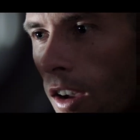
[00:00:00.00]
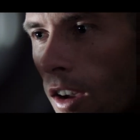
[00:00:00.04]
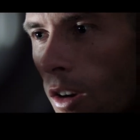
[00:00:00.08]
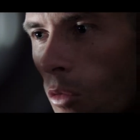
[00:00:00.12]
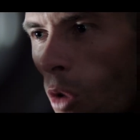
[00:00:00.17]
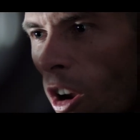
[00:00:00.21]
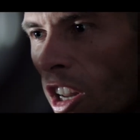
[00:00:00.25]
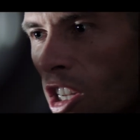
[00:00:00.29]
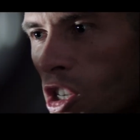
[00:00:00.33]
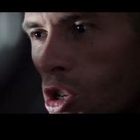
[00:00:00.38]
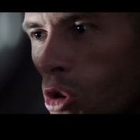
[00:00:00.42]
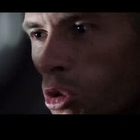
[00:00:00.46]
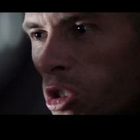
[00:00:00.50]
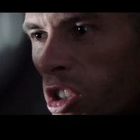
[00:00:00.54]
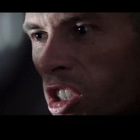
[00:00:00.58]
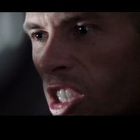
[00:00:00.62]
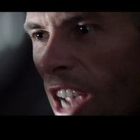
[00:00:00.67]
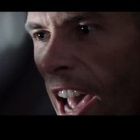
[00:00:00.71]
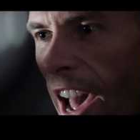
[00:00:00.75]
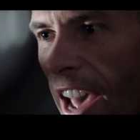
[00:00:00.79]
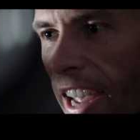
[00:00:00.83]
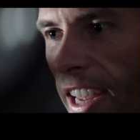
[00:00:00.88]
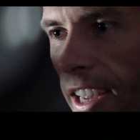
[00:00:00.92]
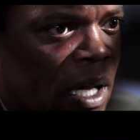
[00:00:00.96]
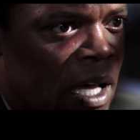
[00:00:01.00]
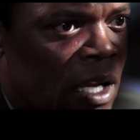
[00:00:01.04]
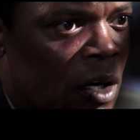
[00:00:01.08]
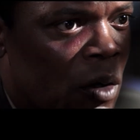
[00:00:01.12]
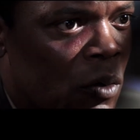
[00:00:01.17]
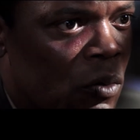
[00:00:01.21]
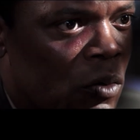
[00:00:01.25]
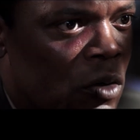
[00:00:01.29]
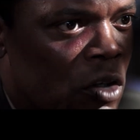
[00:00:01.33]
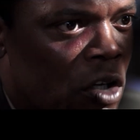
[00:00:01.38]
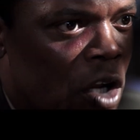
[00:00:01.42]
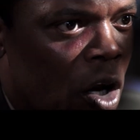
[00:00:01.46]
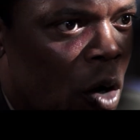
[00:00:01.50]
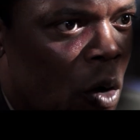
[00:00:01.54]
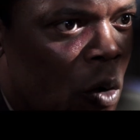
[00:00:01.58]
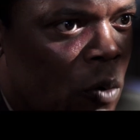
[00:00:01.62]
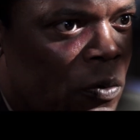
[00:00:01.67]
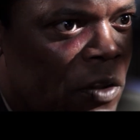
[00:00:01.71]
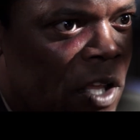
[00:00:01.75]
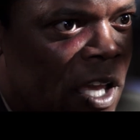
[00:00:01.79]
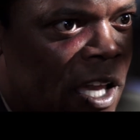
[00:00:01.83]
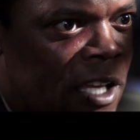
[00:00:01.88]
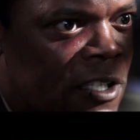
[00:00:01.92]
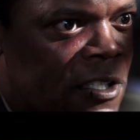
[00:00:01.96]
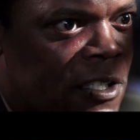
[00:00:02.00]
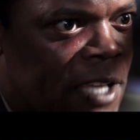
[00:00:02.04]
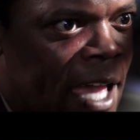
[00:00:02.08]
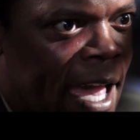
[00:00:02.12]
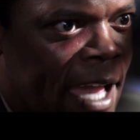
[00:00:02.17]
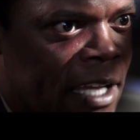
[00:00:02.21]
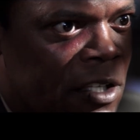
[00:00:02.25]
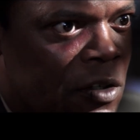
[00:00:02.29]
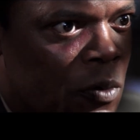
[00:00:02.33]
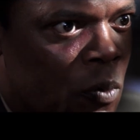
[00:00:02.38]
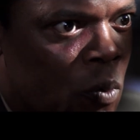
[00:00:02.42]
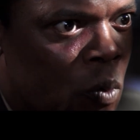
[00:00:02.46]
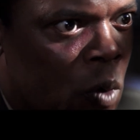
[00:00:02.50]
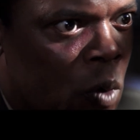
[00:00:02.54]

What did you say? I don't know the exact